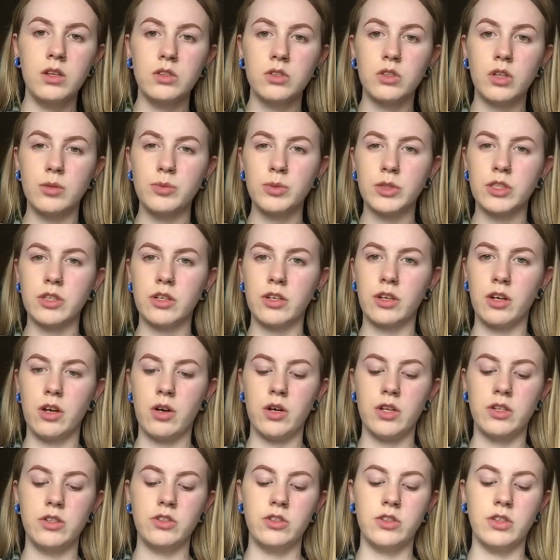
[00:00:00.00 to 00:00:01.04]
So I'm just going to
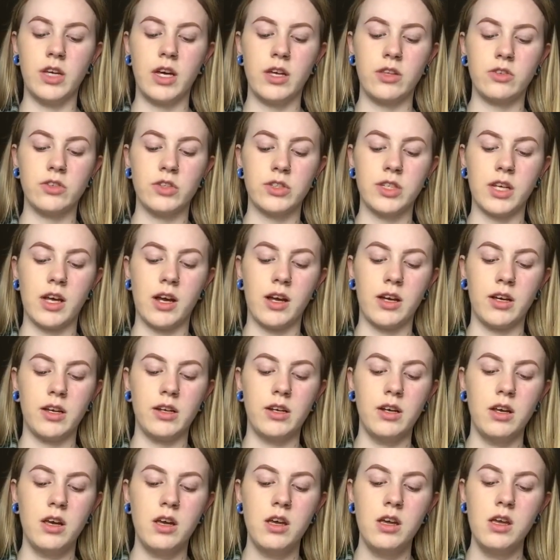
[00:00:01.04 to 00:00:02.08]
go ahead and do the other
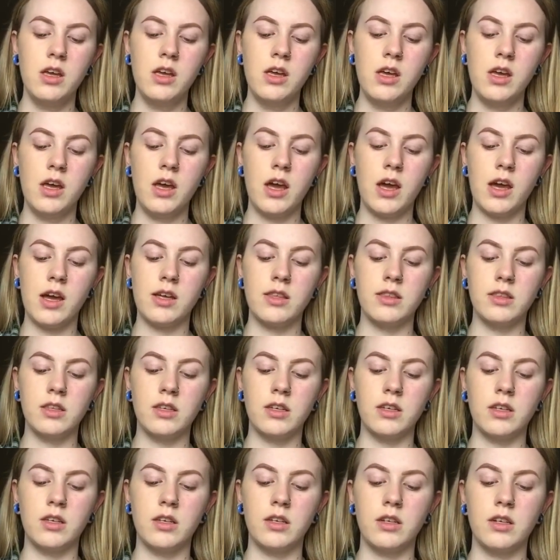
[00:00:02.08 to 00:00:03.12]
side, and
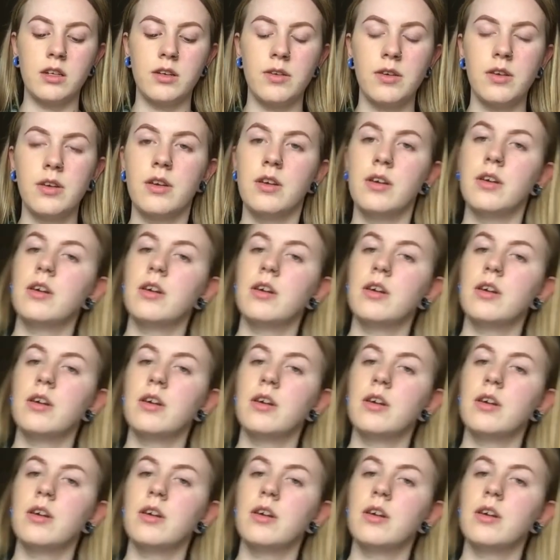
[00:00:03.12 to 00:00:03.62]
then